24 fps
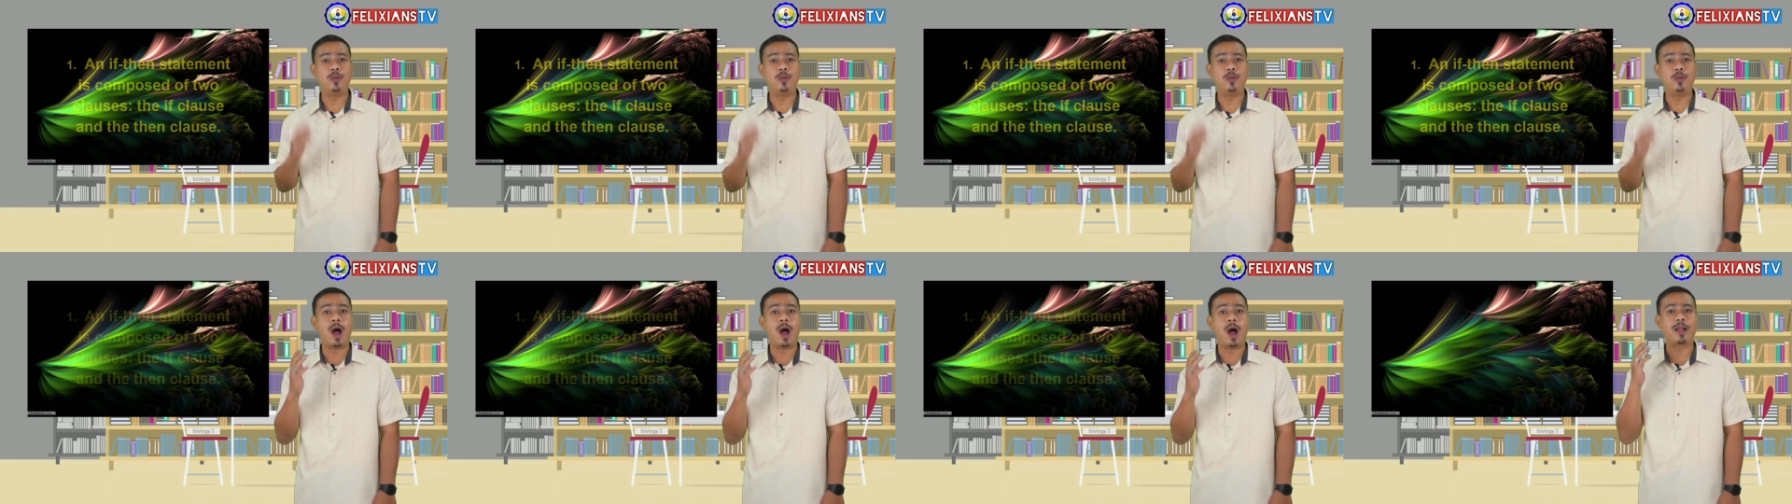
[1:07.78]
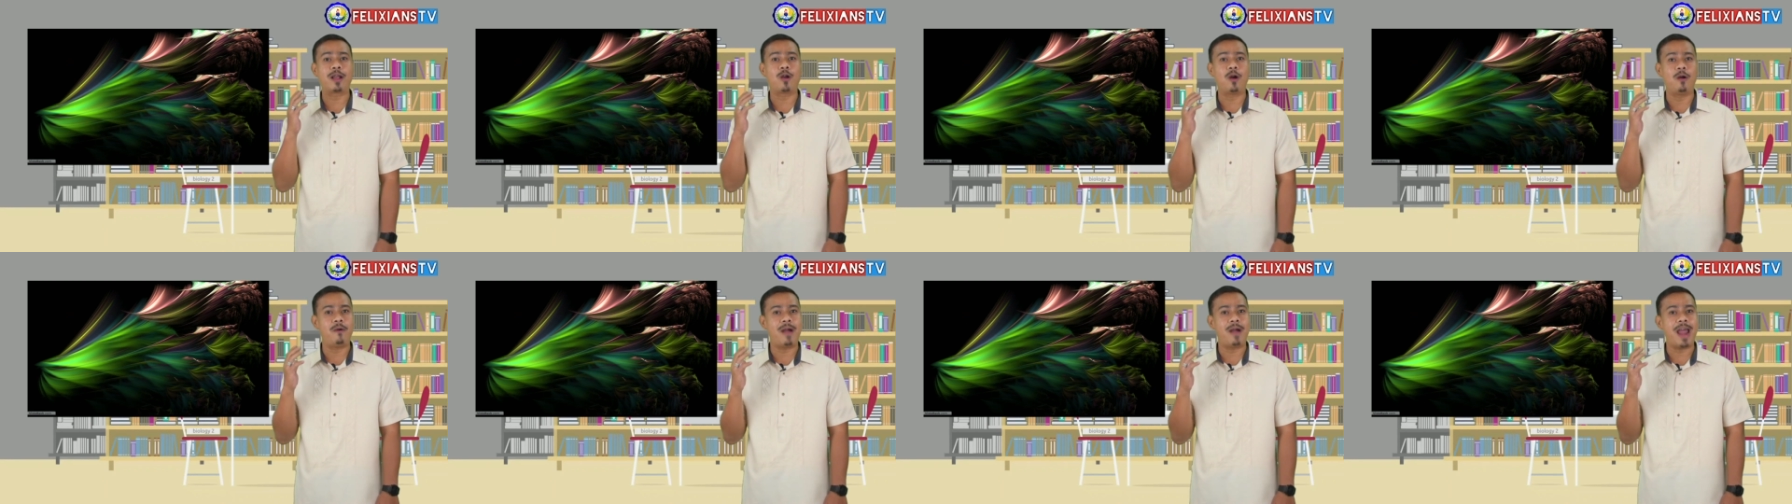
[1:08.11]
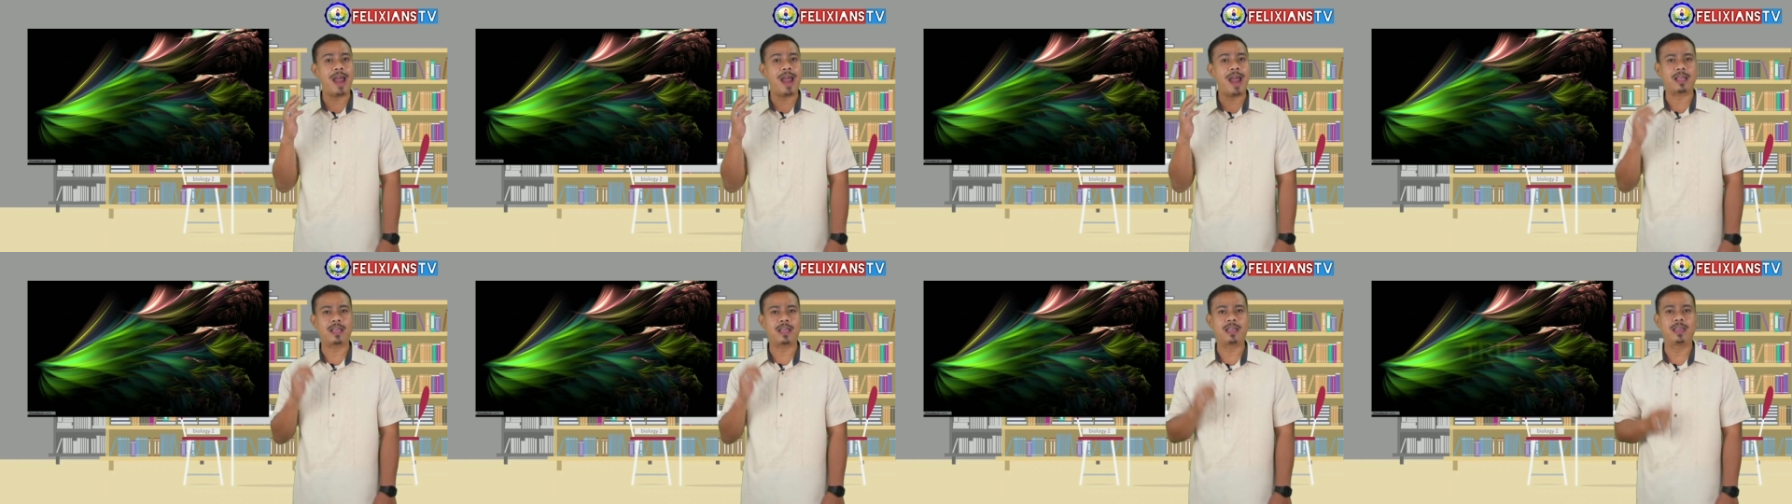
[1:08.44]
You are
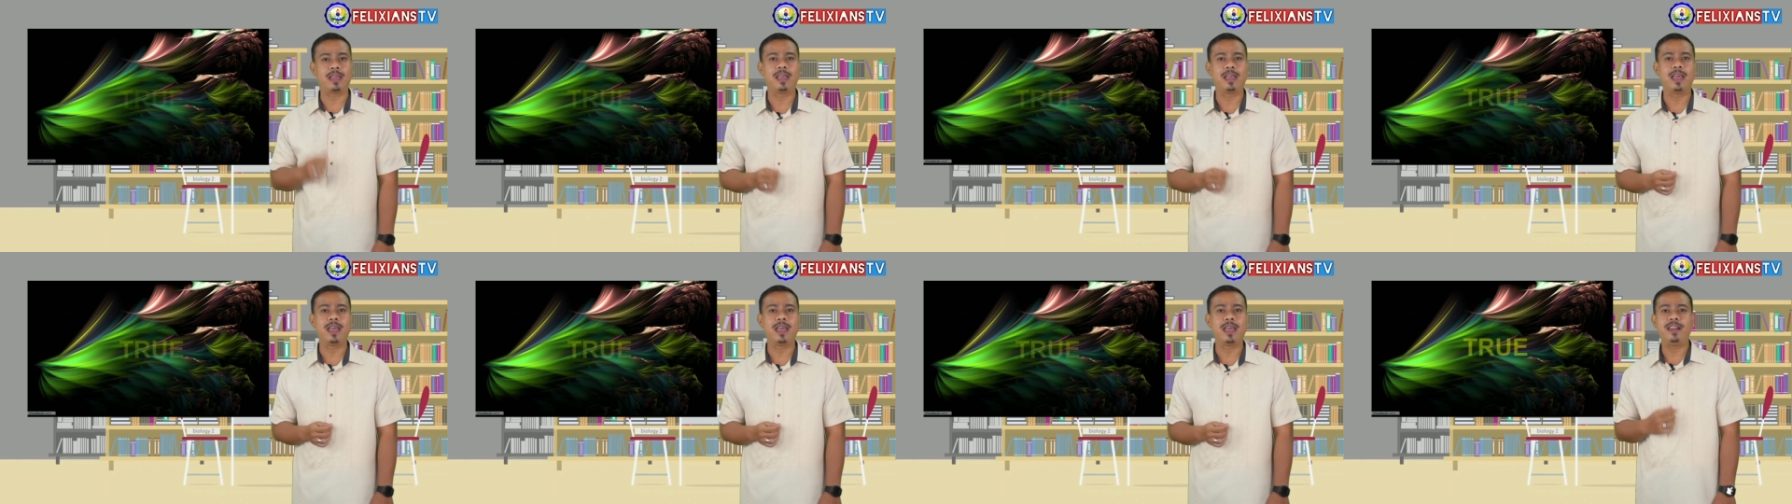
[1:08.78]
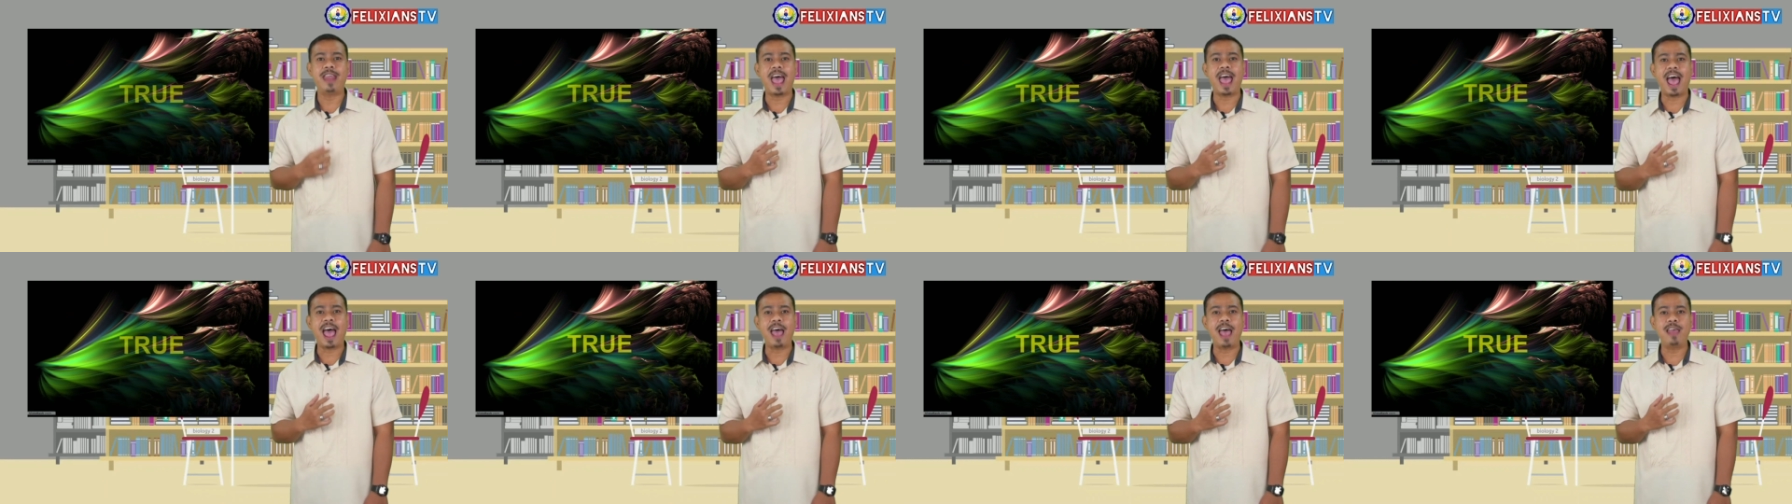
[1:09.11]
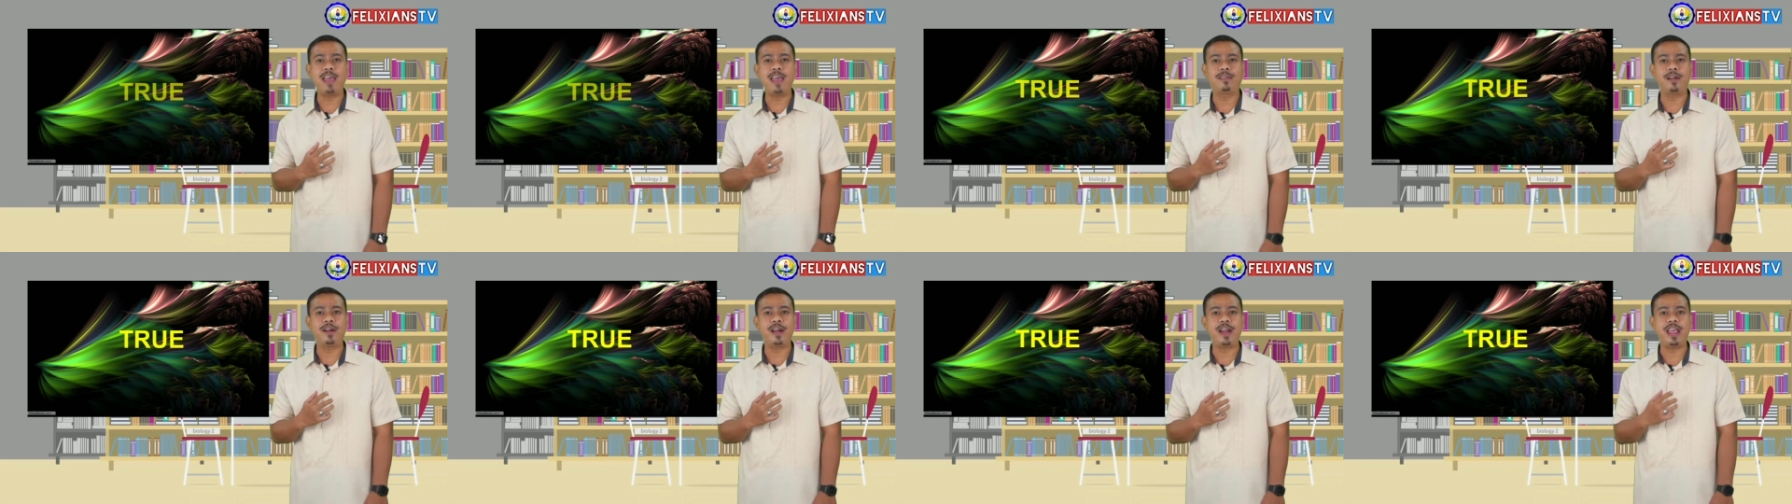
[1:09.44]
correct. The
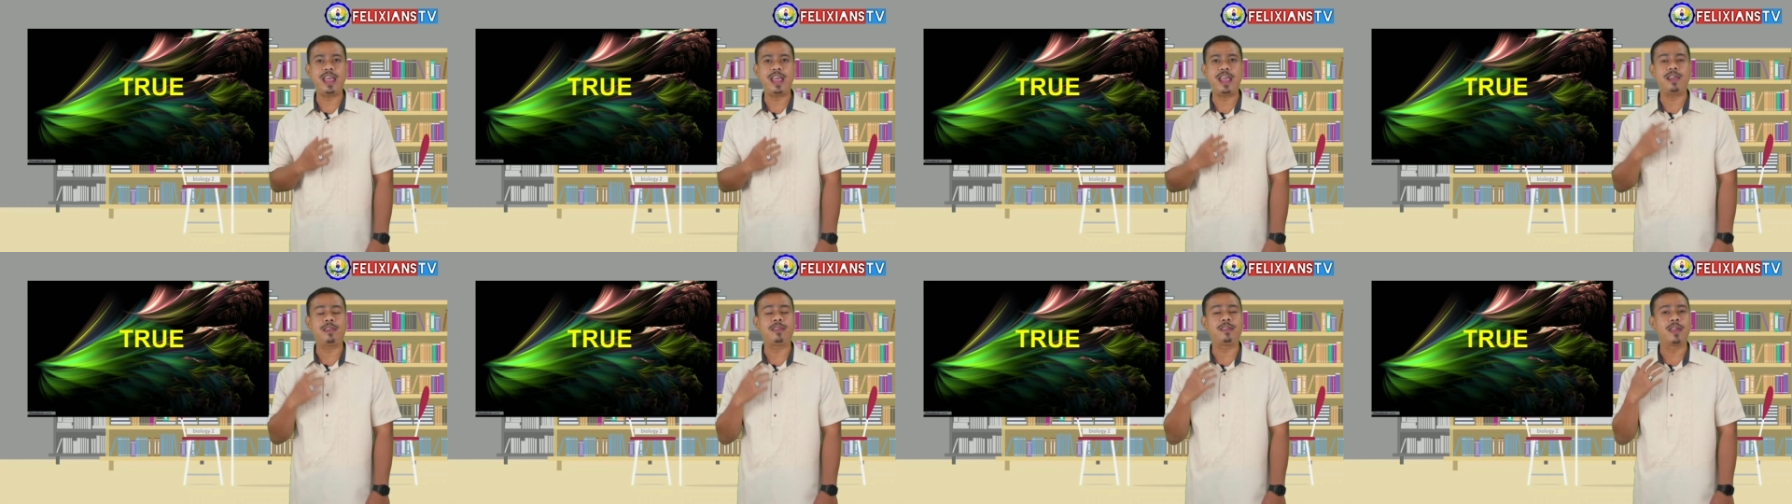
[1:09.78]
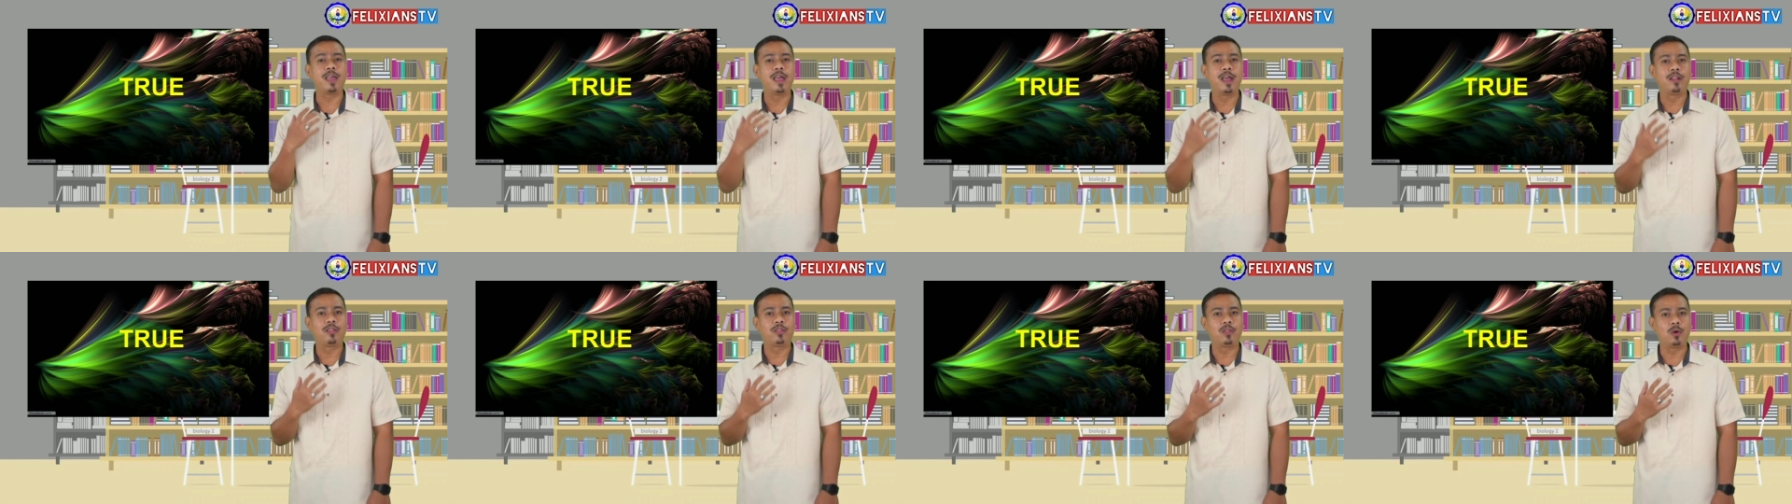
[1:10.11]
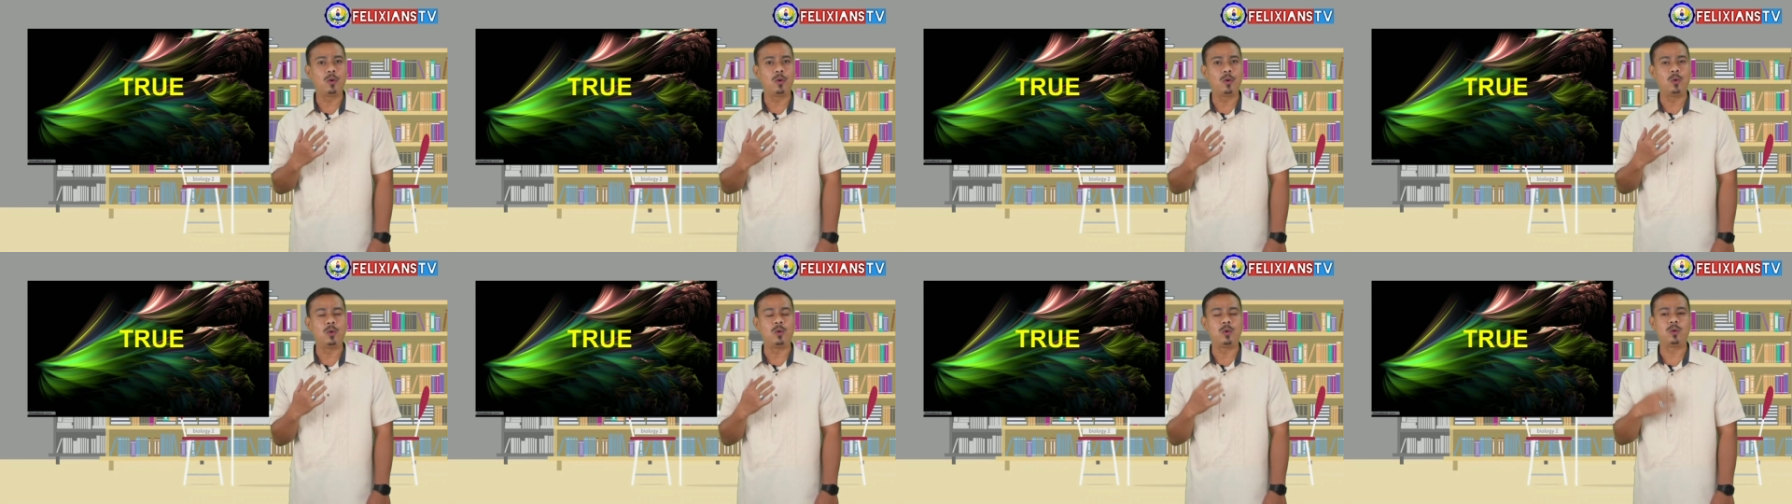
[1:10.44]
answer is
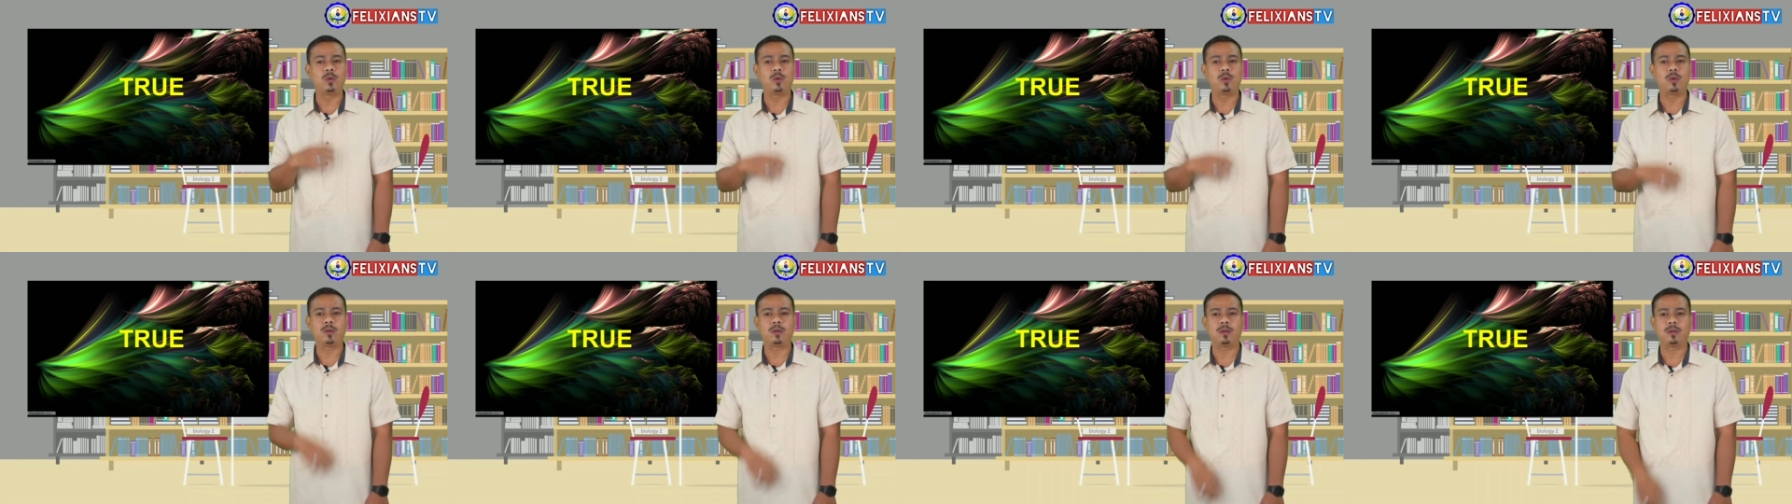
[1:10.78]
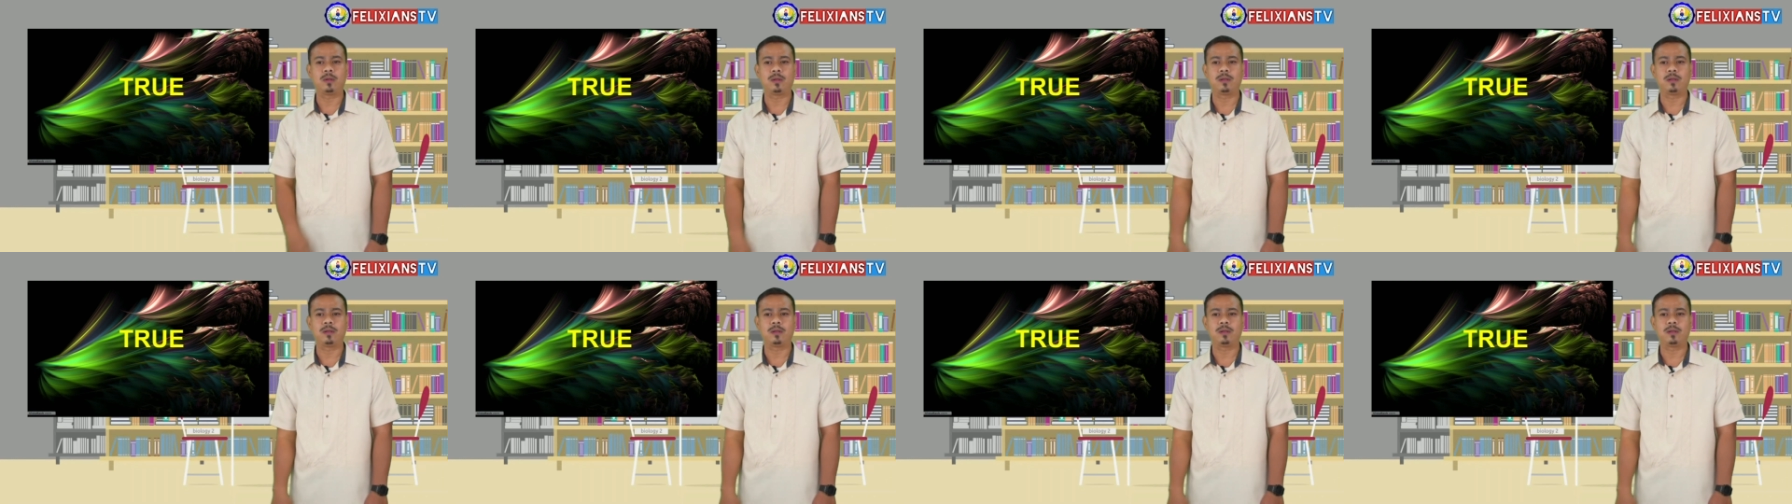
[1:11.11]
true.